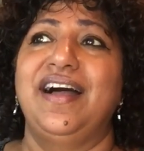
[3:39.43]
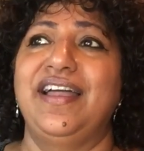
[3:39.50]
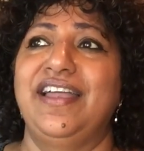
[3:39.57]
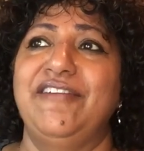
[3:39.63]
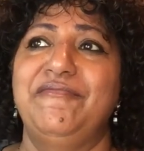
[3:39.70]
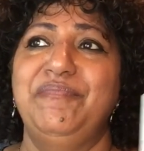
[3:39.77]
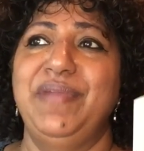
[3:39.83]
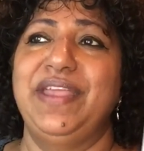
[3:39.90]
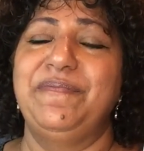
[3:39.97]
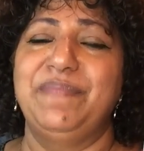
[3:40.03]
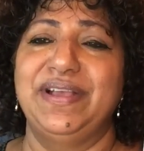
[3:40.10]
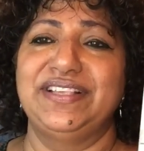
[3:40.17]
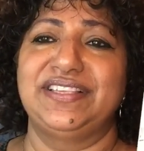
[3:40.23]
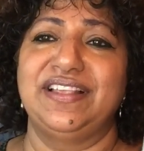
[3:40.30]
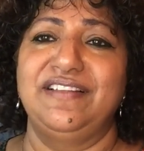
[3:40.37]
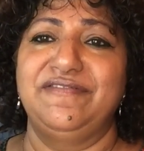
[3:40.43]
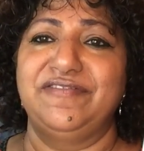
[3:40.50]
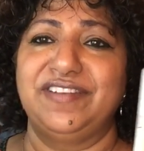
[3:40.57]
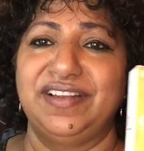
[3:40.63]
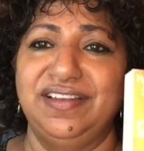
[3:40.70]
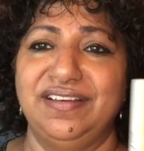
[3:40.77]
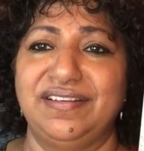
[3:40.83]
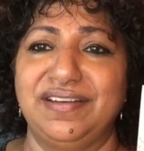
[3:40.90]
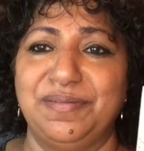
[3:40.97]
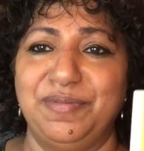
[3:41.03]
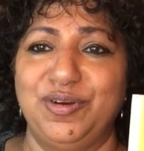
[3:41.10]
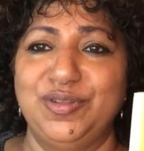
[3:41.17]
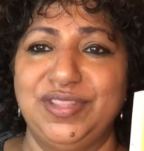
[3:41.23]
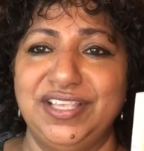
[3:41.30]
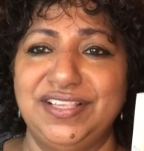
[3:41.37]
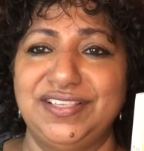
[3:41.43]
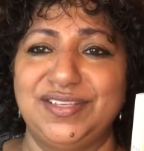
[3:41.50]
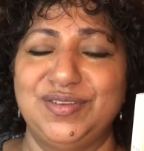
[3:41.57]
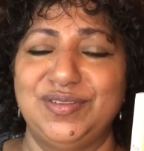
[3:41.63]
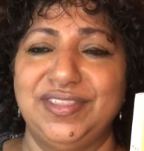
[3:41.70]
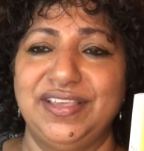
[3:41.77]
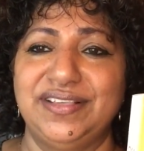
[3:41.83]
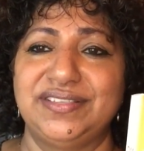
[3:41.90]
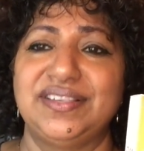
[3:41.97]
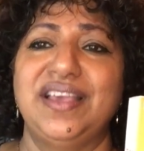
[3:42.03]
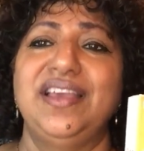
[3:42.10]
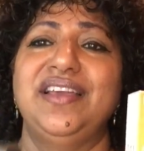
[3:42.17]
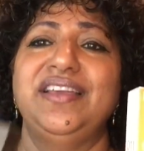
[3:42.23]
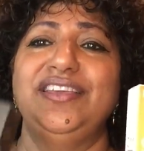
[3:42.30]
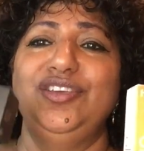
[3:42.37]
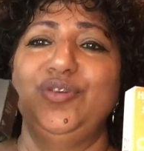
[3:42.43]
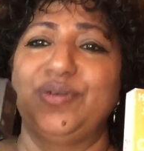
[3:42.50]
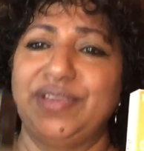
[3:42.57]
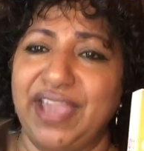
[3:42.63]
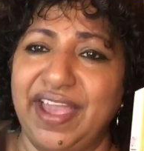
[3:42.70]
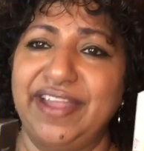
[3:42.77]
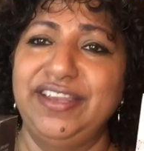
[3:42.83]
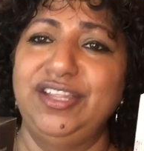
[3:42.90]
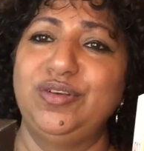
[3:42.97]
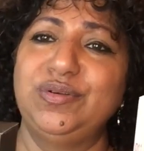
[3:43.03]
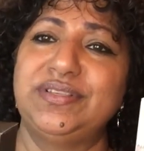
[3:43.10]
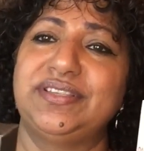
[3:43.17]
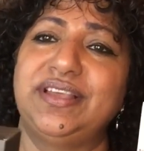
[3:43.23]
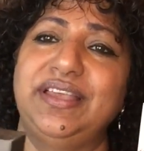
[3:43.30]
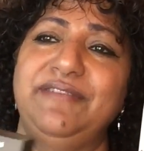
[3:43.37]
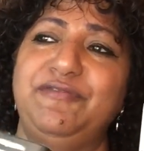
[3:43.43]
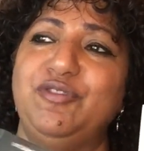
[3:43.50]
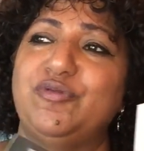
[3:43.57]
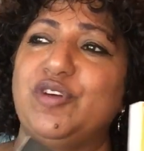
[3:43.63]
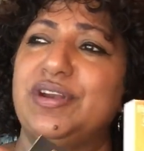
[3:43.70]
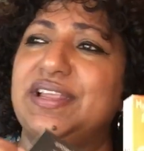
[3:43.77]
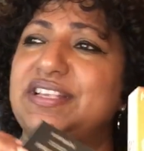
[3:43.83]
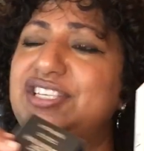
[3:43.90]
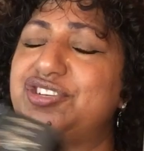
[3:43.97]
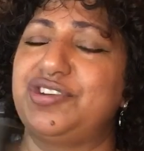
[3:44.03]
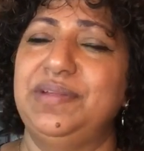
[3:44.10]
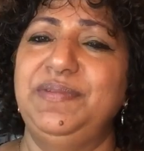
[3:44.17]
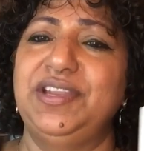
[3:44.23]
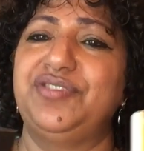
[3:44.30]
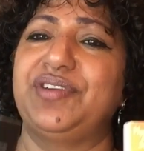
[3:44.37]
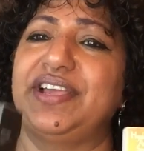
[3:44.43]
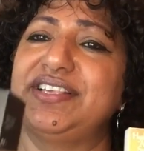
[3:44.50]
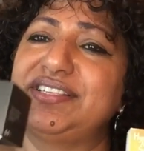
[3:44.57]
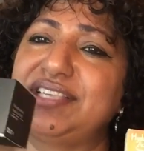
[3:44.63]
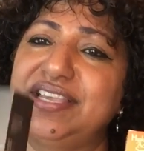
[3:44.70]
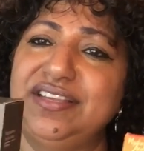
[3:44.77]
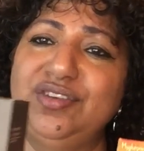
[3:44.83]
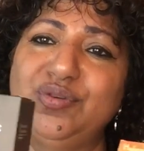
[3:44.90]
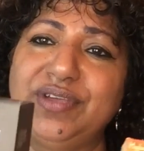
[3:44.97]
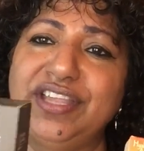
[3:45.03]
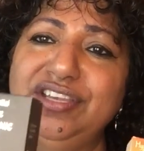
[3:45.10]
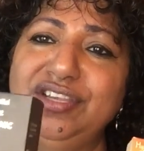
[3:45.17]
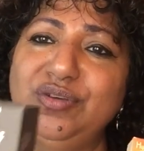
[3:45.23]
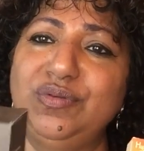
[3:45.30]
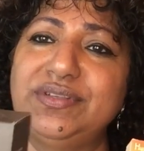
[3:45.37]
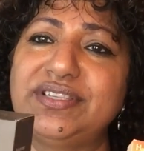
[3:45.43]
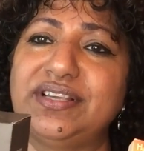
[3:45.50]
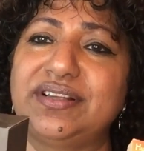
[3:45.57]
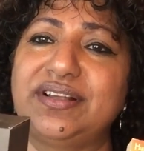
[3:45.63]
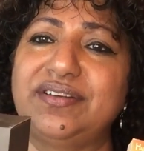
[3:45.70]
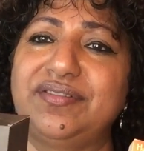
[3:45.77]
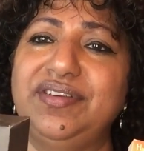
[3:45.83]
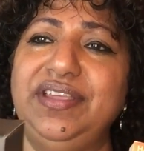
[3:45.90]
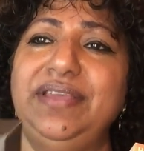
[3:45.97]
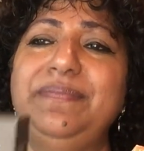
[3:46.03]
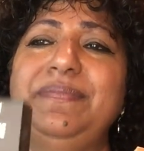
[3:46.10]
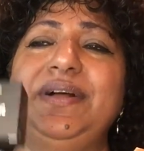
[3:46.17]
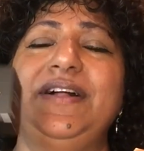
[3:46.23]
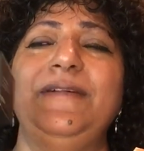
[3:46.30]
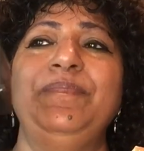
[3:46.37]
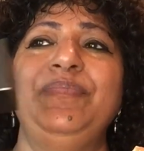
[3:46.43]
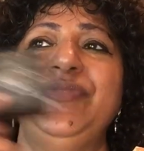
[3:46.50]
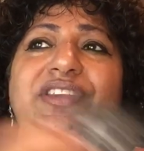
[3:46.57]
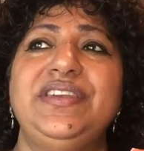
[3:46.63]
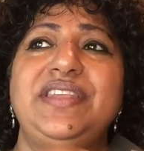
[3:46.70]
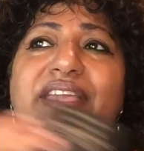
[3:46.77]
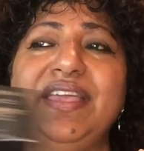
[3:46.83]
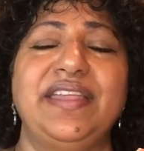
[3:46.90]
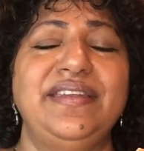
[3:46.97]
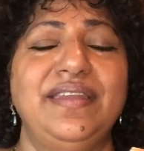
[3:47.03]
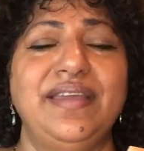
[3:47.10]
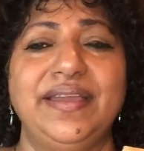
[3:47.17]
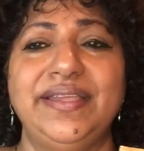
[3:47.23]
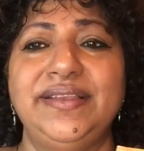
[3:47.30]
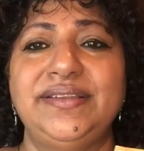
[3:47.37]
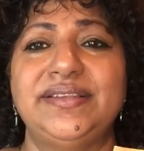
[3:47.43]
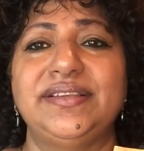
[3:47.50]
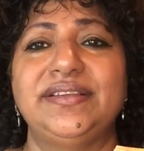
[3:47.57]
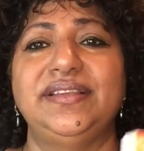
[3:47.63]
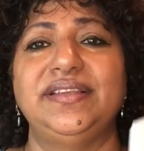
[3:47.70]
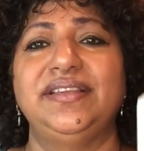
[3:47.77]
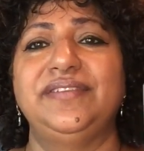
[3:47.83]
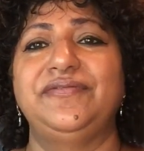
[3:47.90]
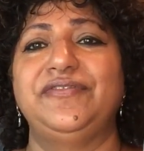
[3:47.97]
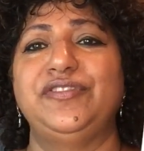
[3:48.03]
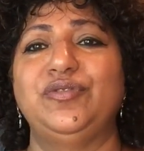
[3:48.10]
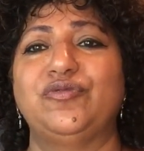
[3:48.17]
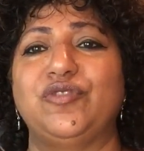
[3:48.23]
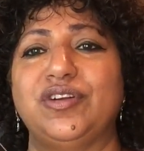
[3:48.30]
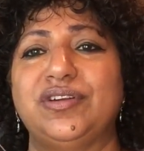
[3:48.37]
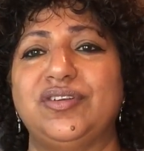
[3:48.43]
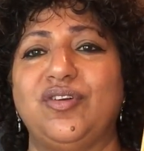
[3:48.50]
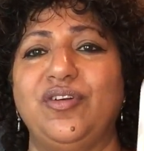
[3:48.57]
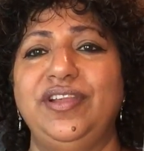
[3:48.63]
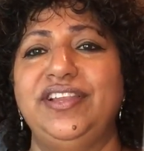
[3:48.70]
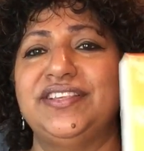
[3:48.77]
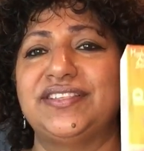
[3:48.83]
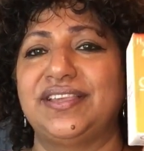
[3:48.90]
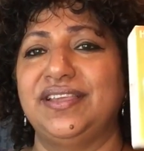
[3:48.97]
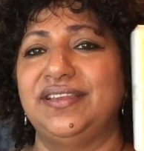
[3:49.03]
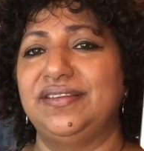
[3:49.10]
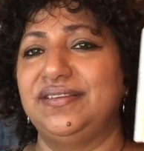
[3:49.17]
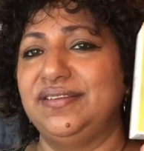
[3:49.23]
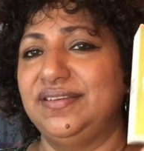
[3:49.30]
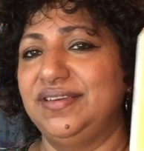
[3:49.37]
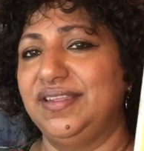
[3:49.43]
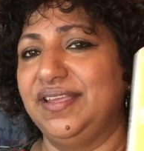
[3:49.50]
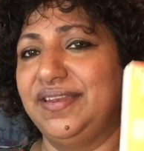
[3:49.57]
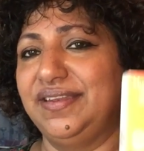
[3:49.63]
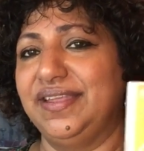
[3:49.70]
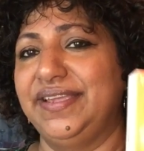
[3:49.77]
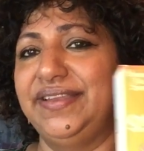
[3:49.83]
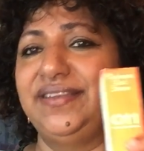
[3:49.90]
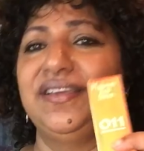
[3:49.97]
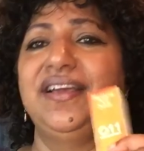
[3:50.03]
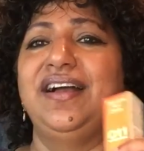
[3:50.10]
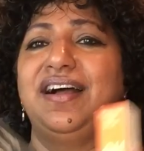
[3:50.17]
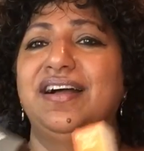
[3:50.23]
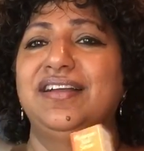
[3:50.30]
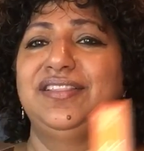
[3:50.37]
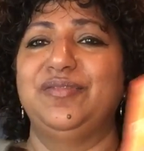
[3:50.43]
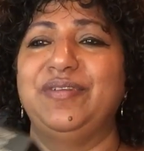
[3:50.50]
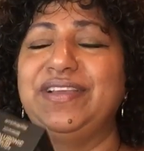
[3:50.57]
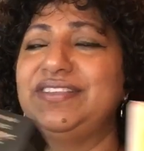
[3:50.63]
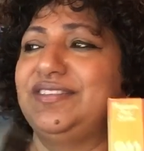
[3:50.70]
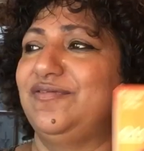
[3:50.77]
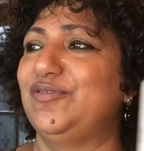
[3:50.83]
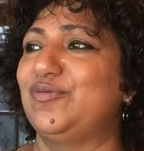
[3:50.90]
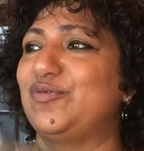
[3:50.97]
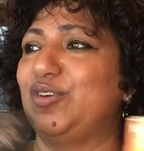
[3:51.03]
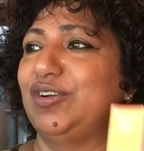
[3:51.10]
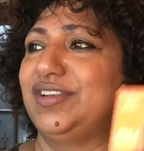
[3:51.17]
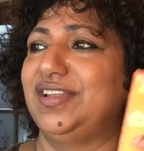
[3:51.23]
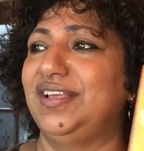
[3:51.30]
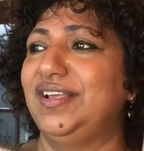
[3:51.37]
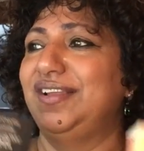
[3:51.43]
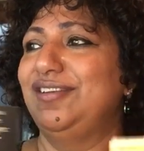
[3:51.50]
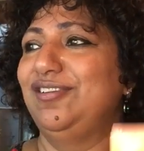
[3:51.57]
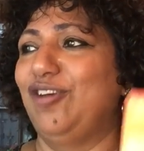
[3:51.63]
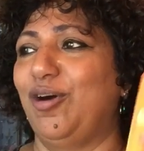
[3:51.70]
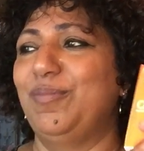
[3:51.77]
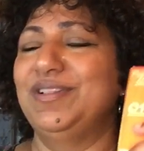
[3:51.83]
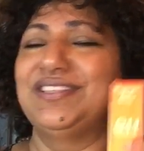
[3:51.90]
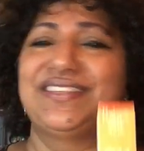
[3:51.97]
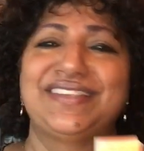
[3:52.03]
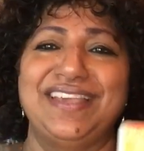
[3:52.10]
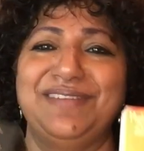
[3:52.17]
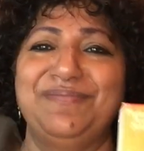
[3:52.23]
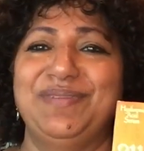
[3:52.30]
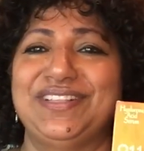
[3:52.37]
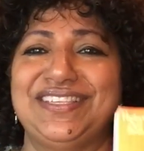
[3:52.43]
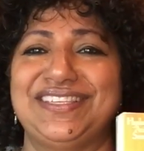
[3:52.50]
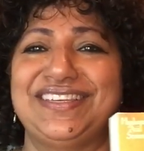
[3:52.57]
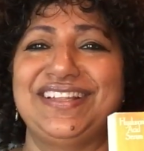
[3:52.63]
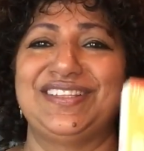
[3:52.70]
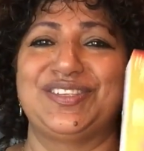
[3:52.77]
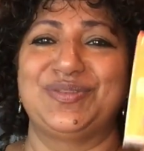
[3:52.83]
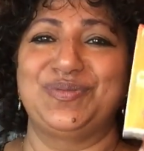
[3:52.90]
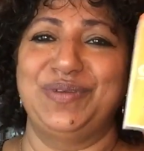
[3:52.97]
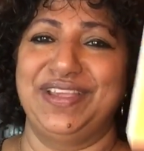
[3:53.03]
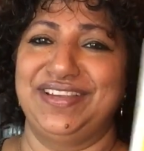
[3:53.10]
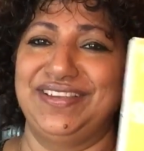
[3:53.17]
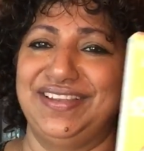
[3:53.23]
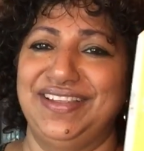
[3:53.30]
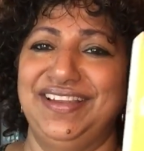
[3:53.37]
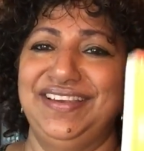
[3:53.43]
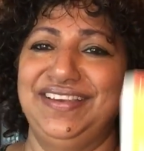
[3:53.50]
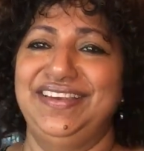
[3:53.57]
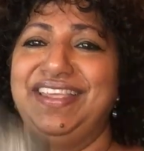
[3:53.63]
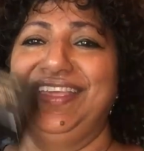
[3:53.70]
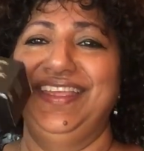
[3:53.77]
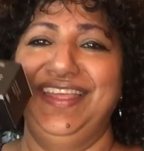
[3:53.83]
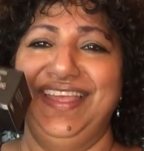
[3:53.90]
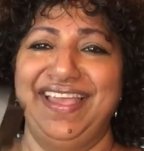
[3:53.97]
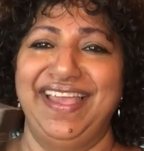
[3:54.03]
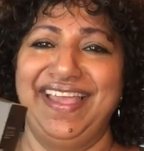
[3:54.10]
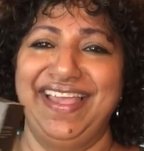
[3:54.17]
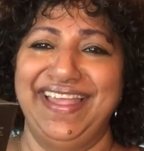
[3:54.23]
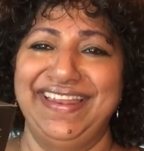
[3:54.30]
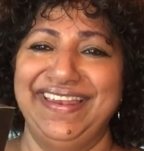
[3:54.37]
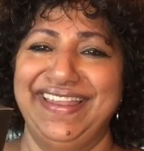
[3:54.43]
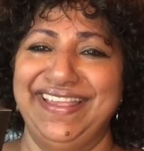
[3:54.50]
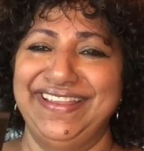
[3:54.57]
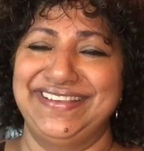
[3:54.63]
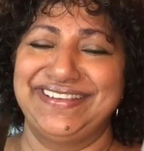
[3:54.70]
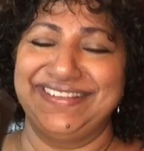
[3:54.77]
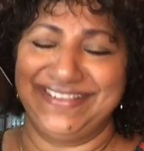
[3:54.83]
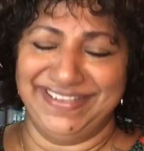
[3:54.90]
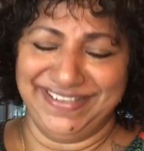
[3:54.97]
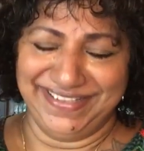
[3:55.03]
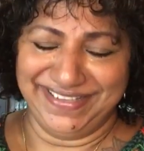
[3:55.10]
I have made myself clear about these two things. You can use the, if you've got extremely dry skin, you can use the cream day and night. If you've got oily skin day and night. Otherwise, if you've got normal skin but still sweat day and night.